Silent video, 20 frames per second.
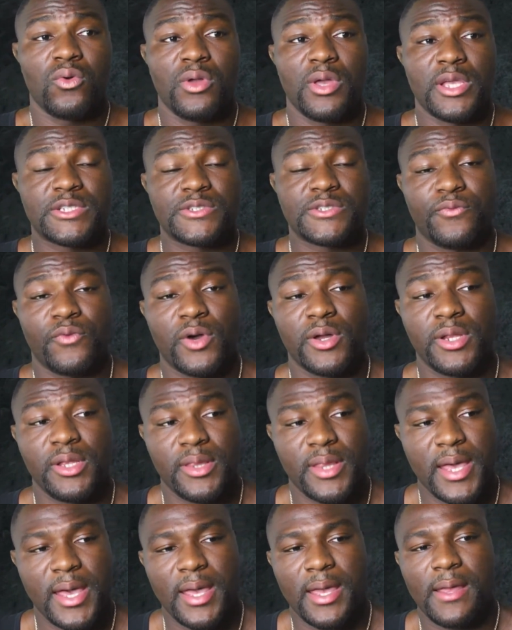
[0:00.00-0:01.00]
it's funny
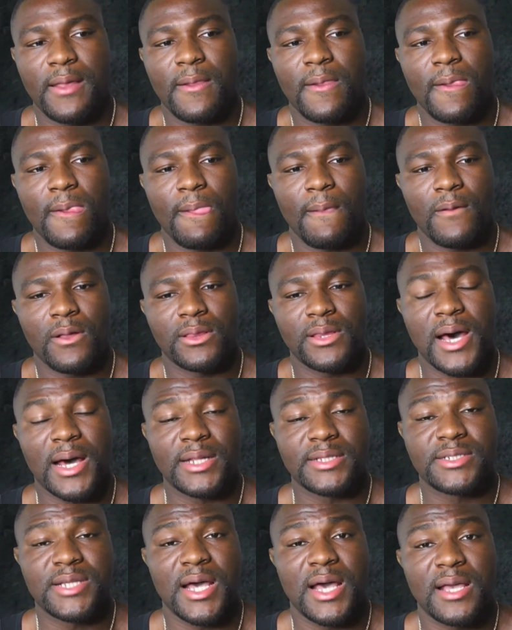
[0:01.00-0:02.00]
that a lot
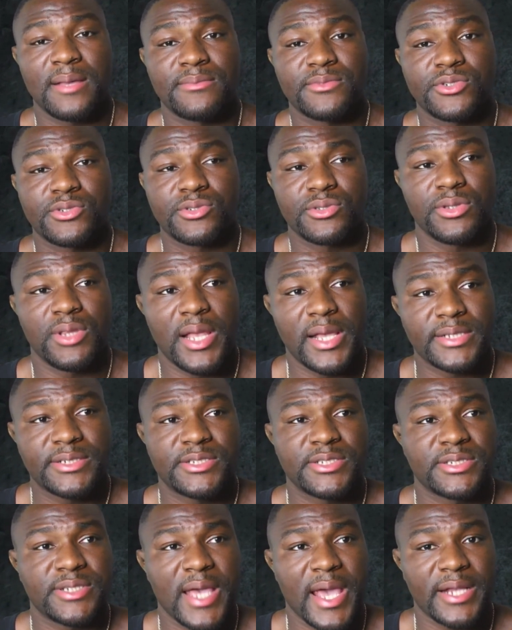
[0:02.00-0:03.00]
of times less
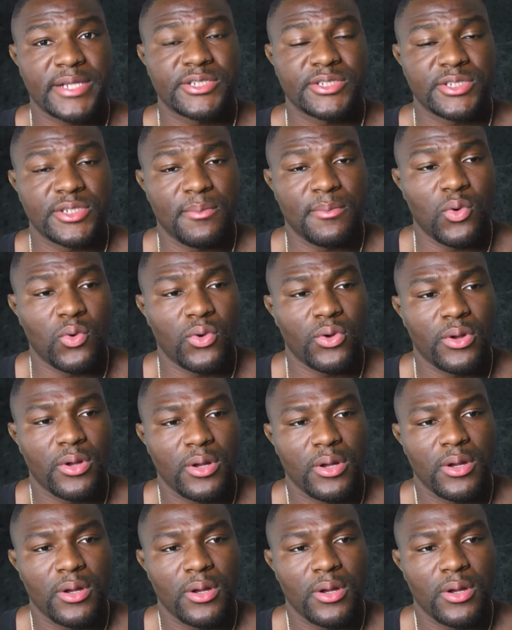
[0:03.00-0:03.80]
is actually more.